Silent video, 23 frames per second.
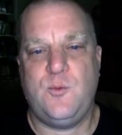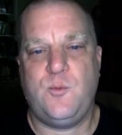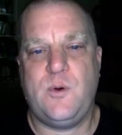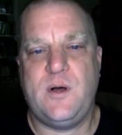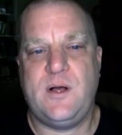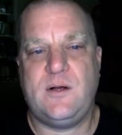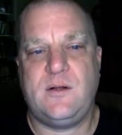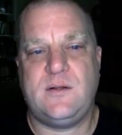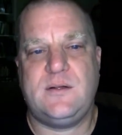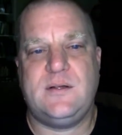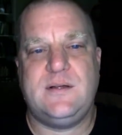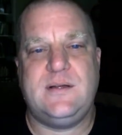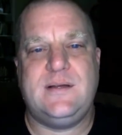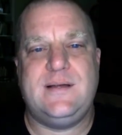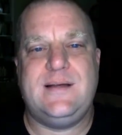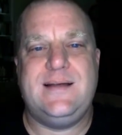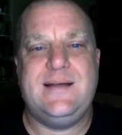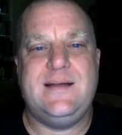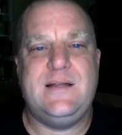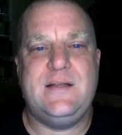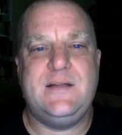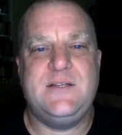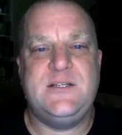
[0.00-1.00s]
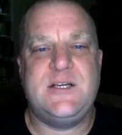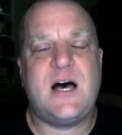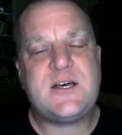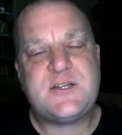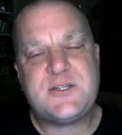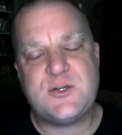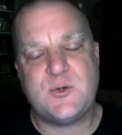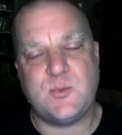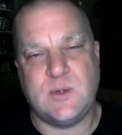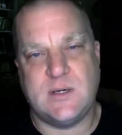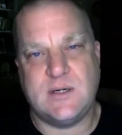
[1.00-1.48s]
Well,
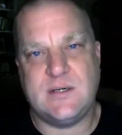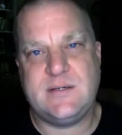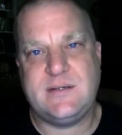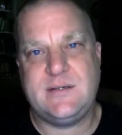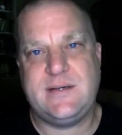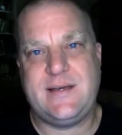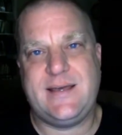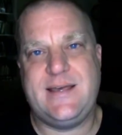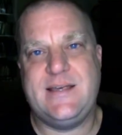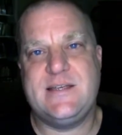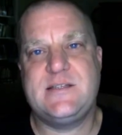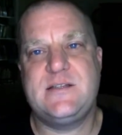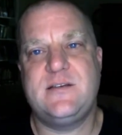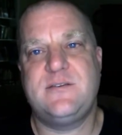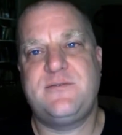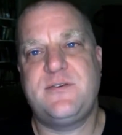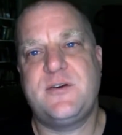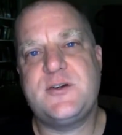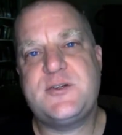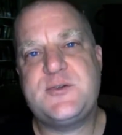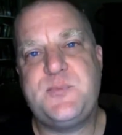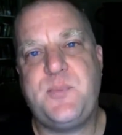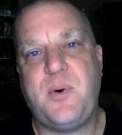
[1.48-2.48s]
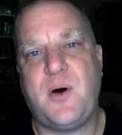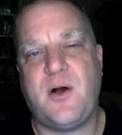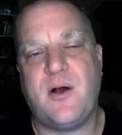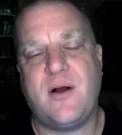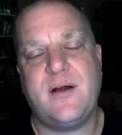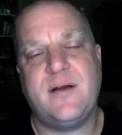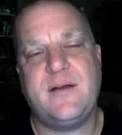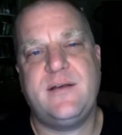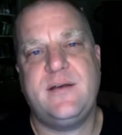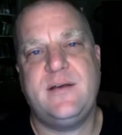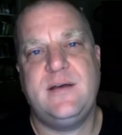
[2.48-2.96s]
Joshua is the first
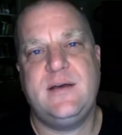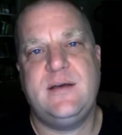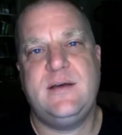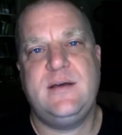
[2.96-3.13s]
part